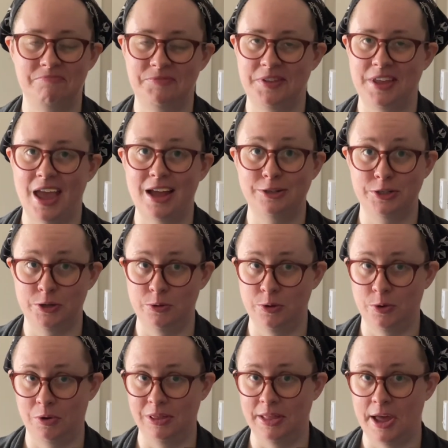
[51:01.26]
get to
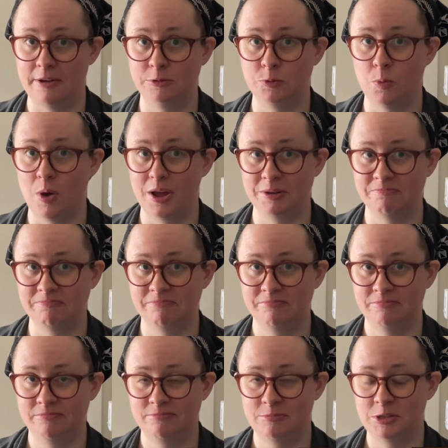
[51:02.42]
your loved one,
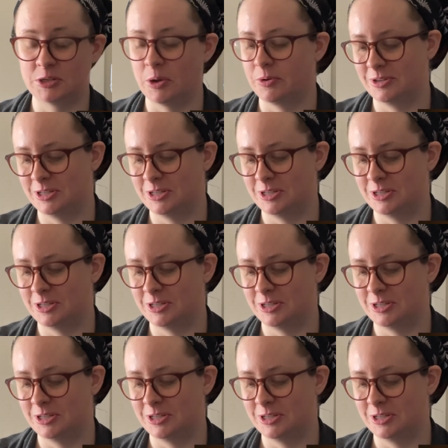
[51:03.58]
so to